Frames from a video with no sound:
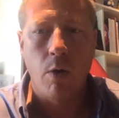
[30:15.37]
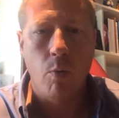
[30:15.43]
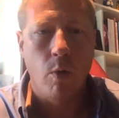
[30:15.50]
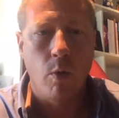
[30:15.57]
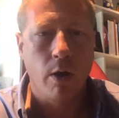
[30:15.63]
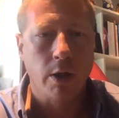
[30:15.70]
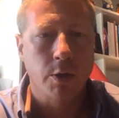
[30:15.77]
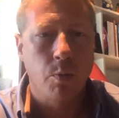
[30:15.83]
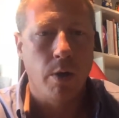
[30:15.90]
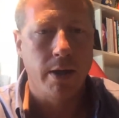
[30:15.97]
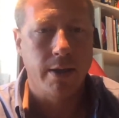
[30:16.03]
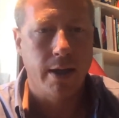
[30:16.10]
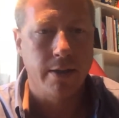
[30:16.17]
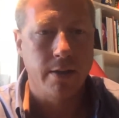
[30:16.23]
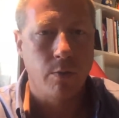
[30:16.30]
and know what
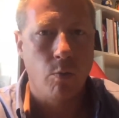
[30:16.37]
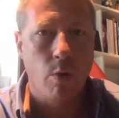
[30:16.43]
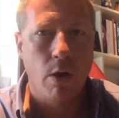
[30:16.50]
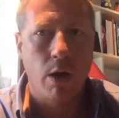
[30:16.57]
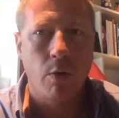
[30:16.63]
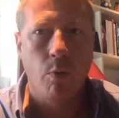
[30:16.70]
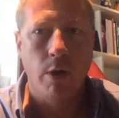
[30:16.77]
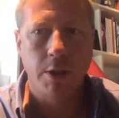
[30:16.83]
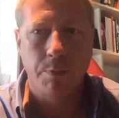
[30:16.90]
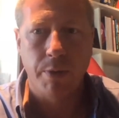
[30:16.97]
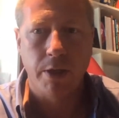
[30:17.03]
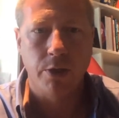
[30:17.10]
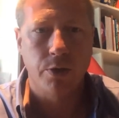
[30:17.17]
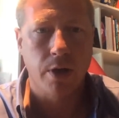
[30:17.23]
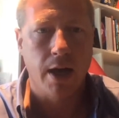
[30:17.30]
works, what doesn't
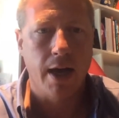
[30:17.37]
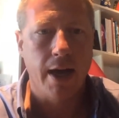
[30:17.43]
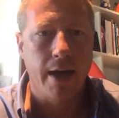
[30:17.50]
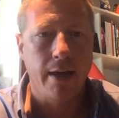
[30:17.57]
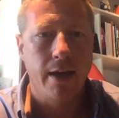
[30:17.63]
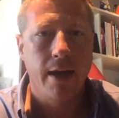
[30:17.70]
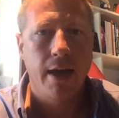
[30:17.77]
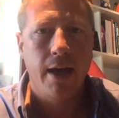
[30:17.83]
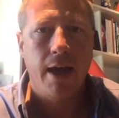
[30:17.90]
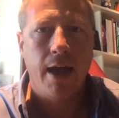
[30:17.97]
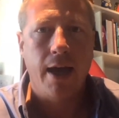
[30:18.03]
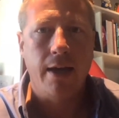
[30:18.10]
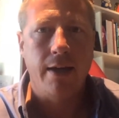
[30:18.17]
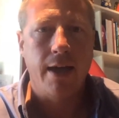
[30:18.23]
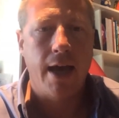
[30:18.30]
work, what's been
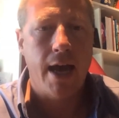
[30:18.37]
tried,